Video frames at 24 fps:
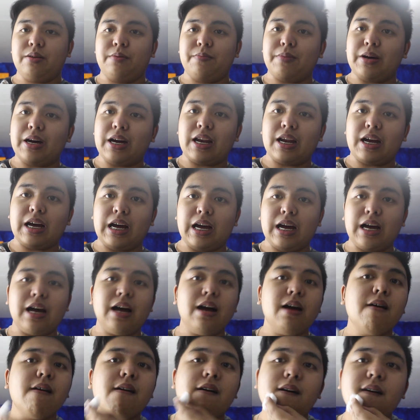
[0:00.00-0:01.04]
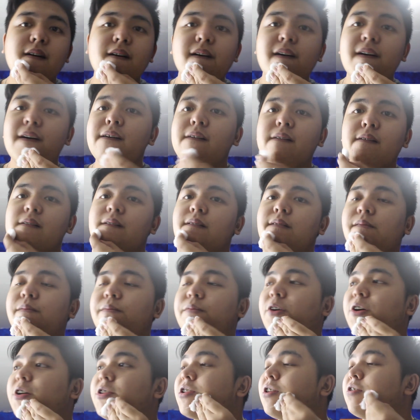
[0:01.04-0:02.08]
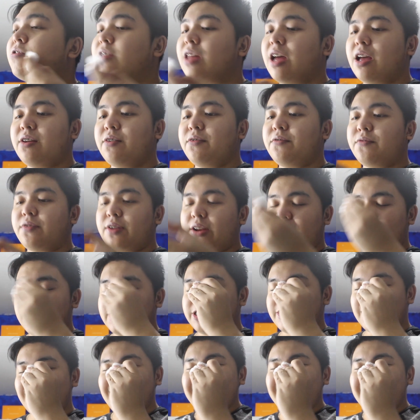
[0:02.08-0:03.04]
para buong taon tayong fresh.